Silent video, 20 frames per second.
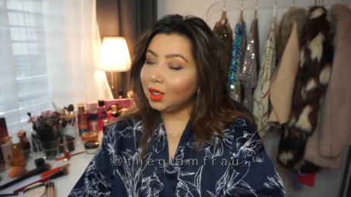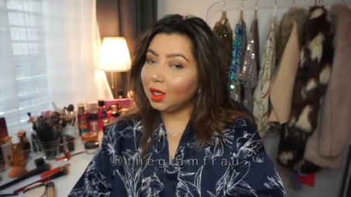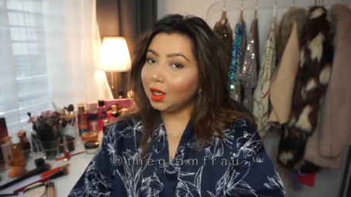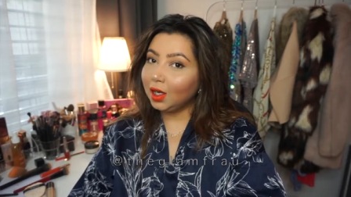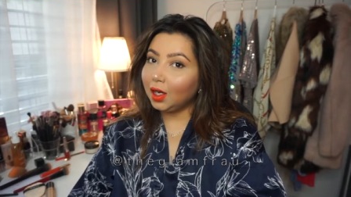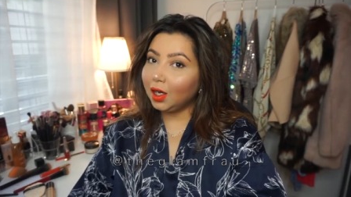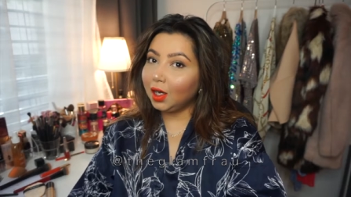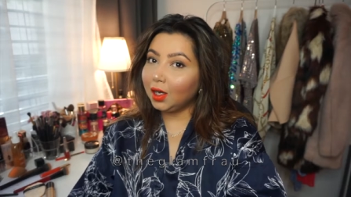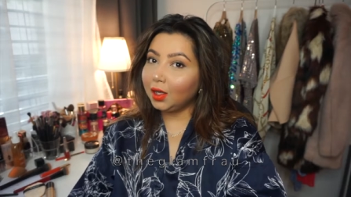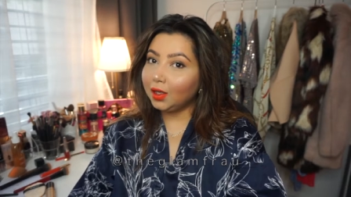
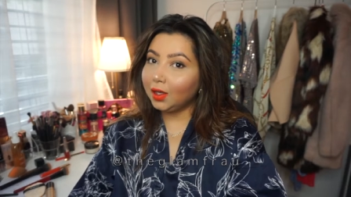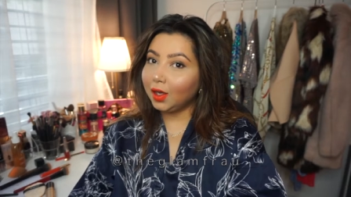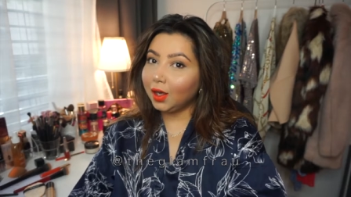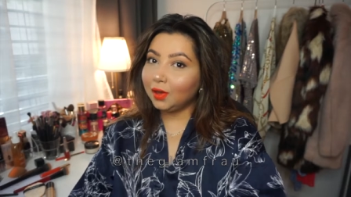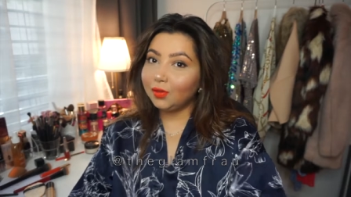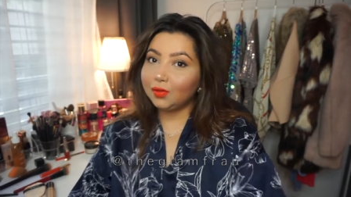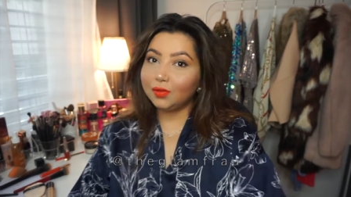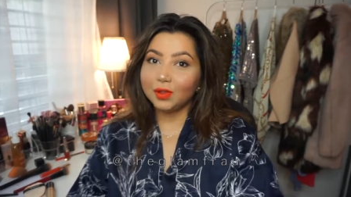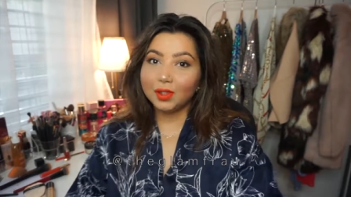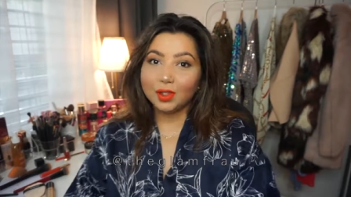I
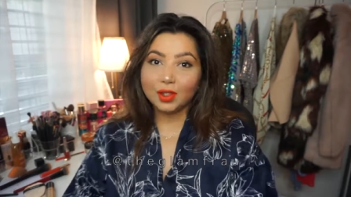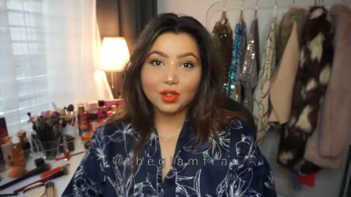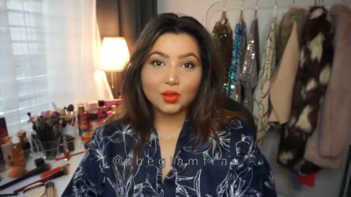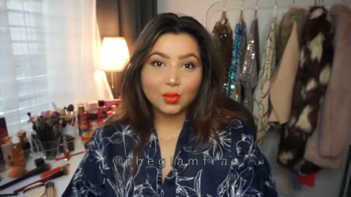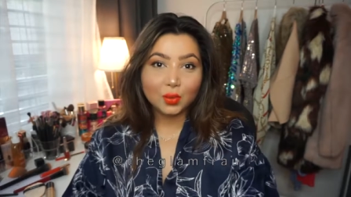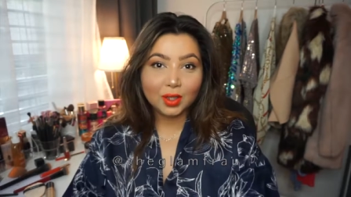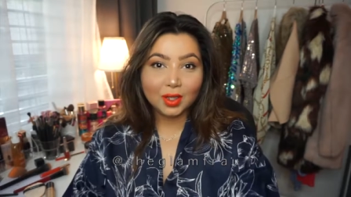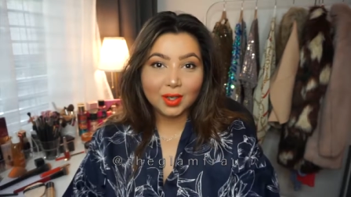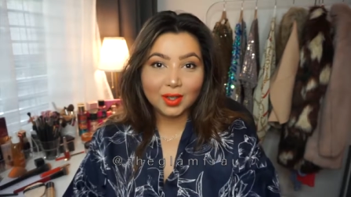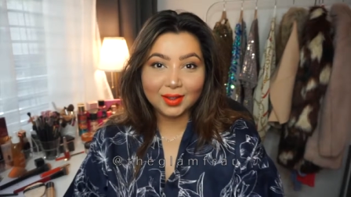have finished
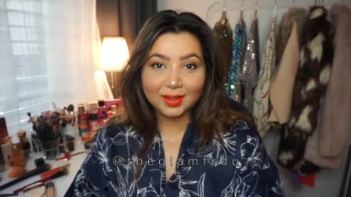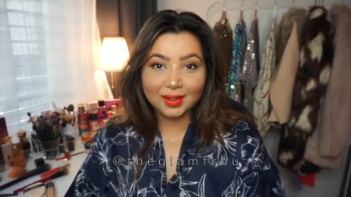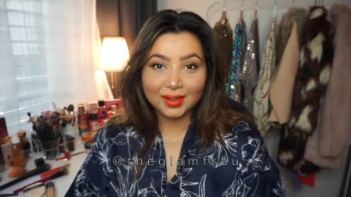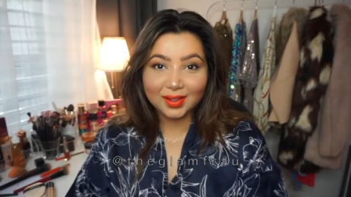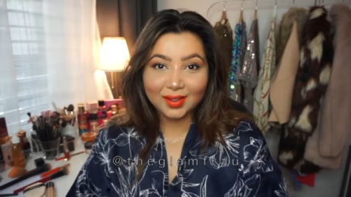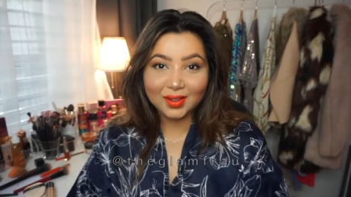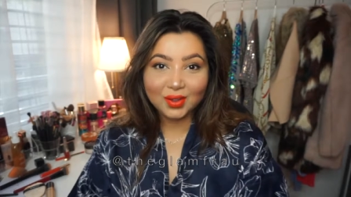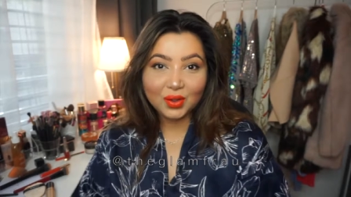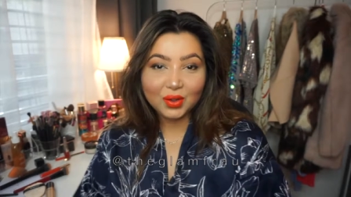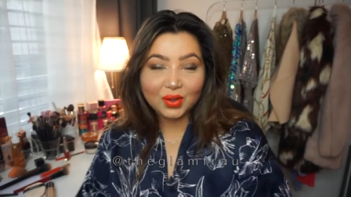with
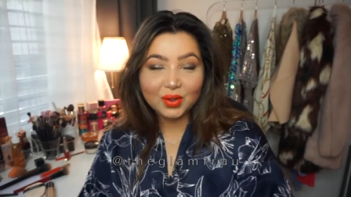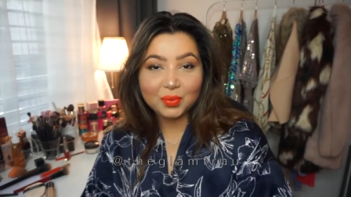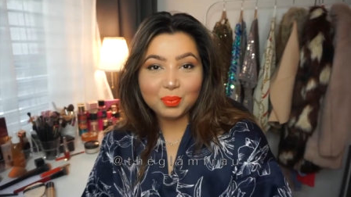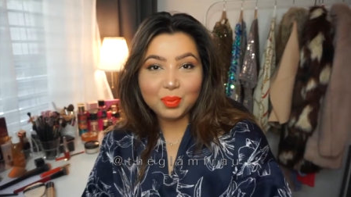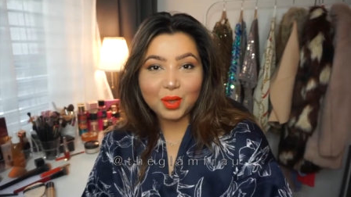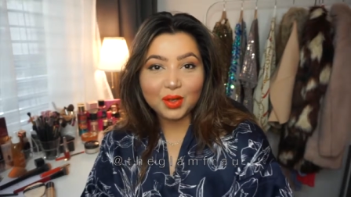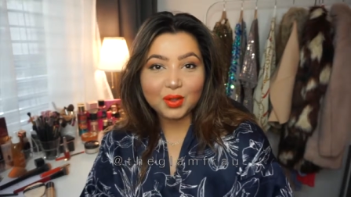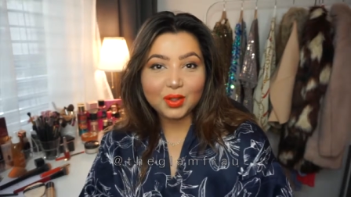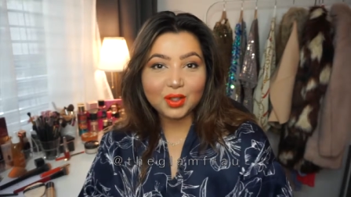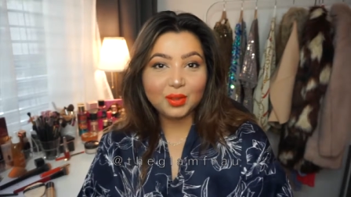a lot of
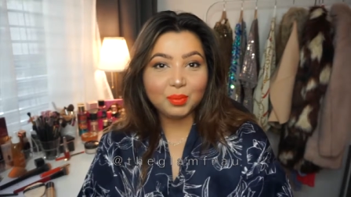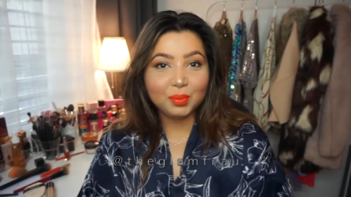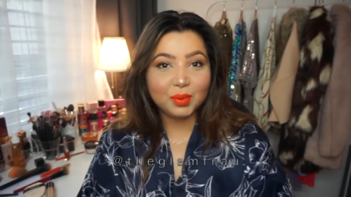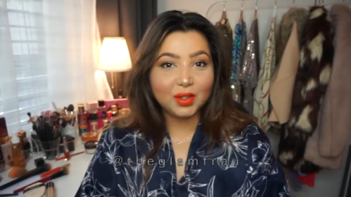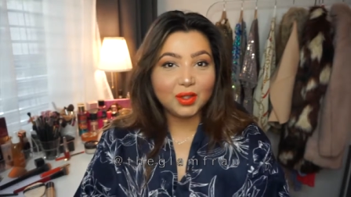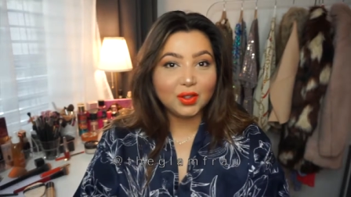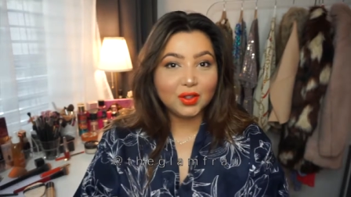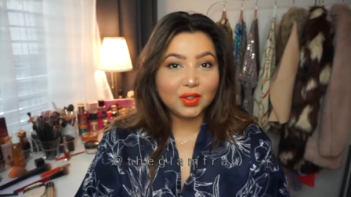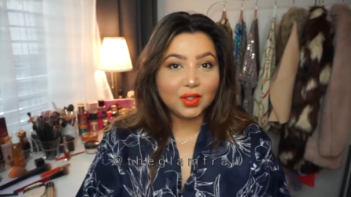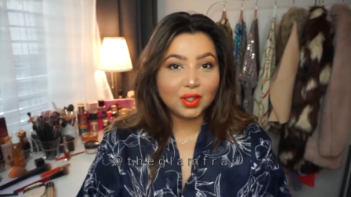powder
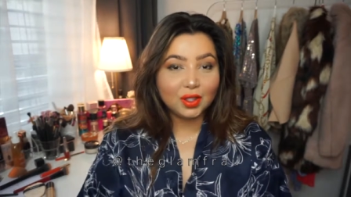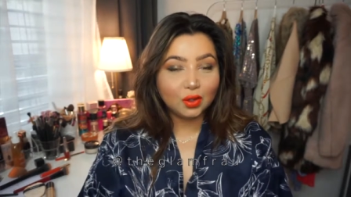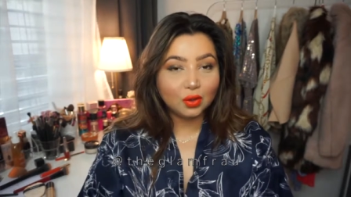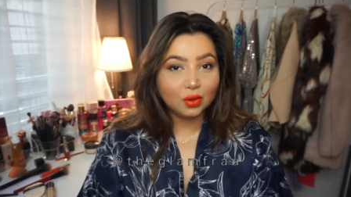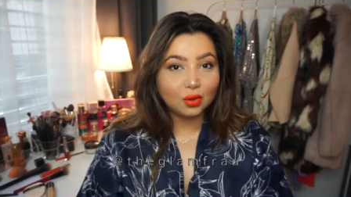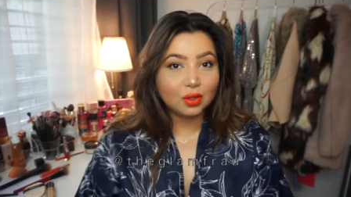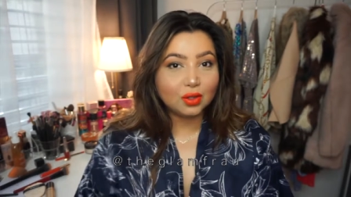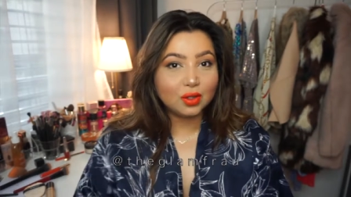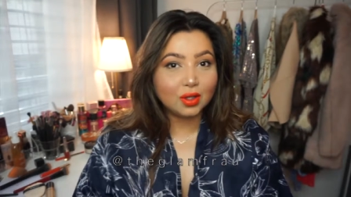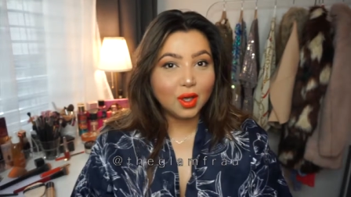because it
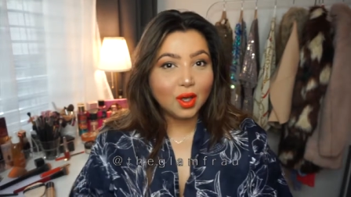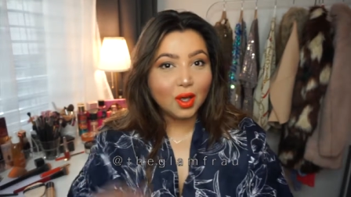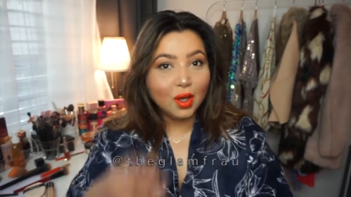looks